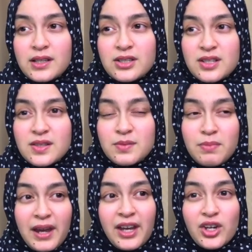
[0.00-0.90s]
Just
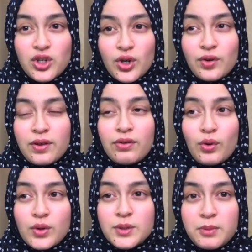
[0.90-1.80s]
making sure that
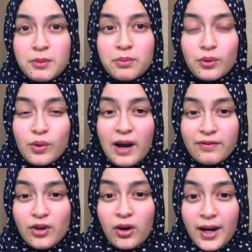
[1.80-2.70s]
those people who
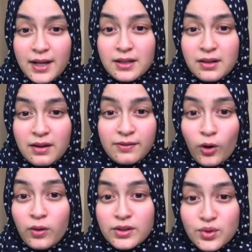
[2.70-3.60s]
have not had enough
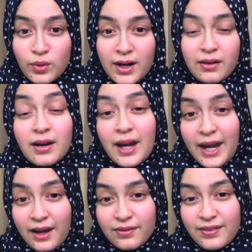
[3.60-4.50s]
all this while
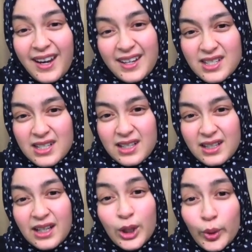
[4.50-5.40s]
have actually
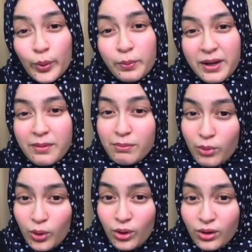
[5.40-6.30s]
a little bit
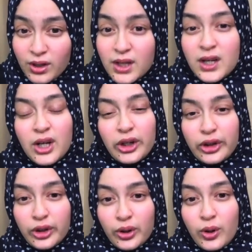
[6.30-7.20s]
more,
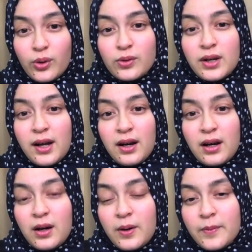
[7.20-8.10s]
you know.
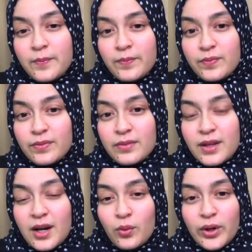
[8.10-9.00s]

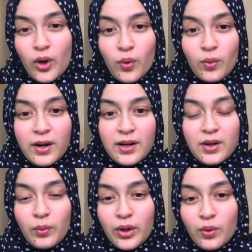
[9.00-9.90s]
We don't
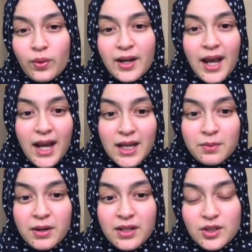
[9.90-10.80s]
want
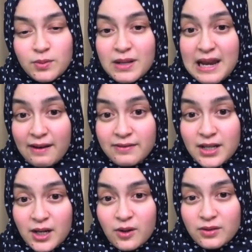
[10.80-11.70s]
anybody to be left
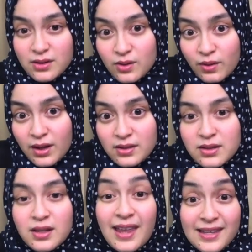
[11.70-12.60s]
out. So
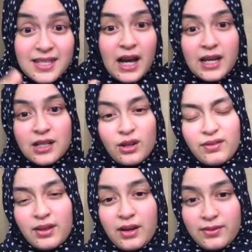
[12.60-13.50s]
that's the idea of
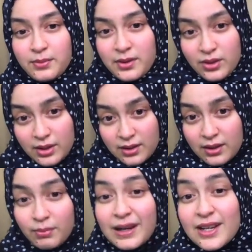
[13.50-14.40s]

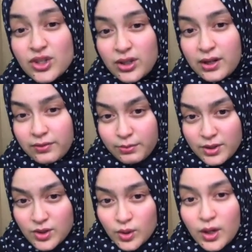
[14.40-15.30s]
the Malaysian
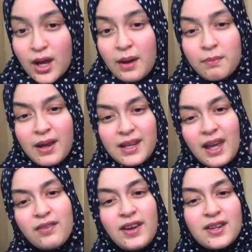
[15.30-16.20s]
government. So many
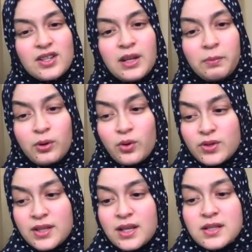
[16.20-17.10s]
have actually
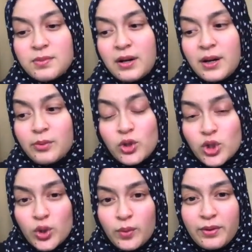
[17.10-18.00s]
opposed this, but I'm not
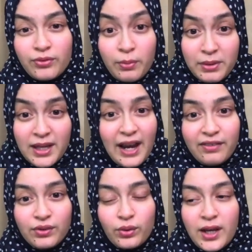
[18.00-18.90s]
sure. But for me, I
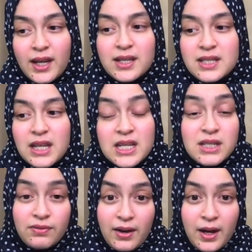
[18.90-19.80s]
feel that
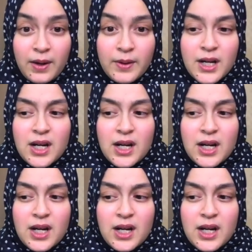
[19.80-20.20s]
it's fair.